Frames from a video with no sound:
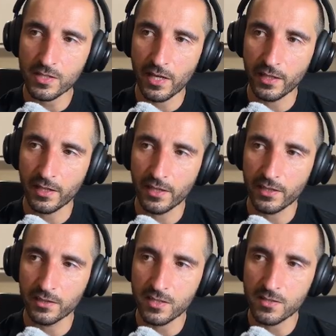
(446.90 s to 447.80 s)
and
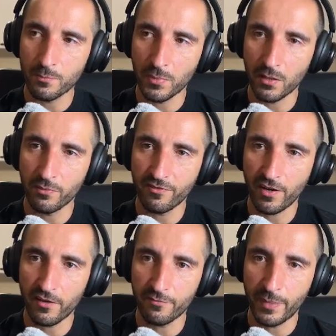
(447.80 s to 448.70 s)
Canada's big
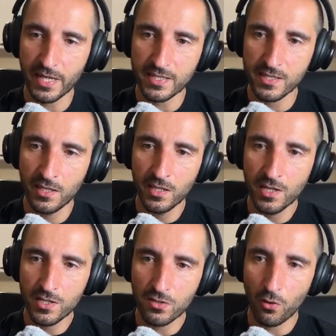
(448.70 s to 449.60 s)
five banks.
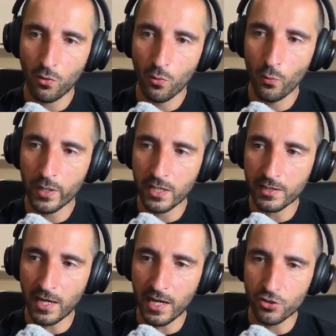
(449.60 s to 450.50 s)
So we can
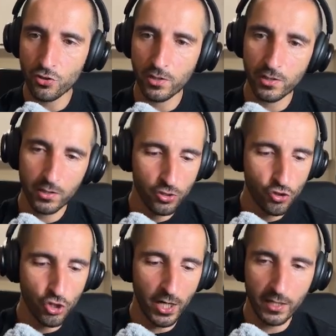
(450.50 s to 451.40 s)
actually
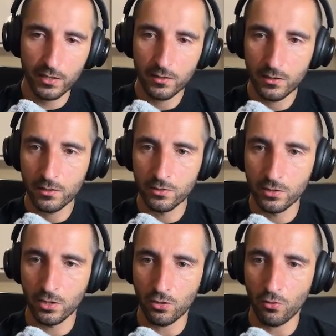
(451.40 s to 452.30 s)
check
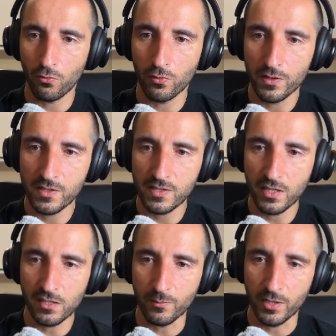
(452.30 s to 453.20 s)
the raw
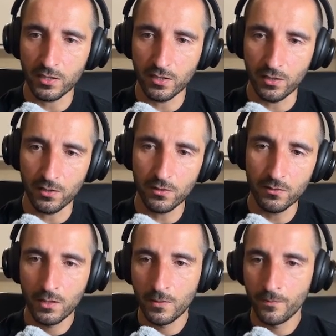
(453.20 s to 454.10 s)
sentiment here.
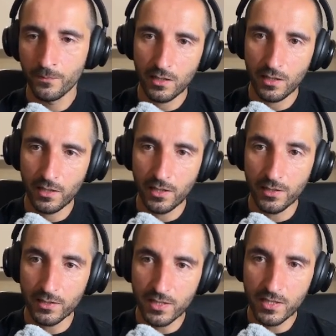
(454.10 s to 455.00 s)
In
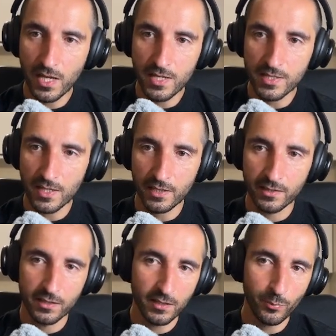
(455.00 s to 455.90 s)
this case,
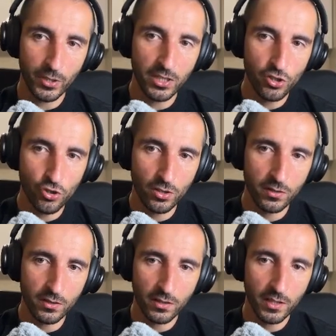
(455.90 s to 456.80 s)
the
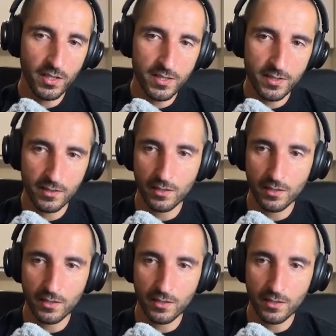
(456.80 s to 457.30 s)
prediction is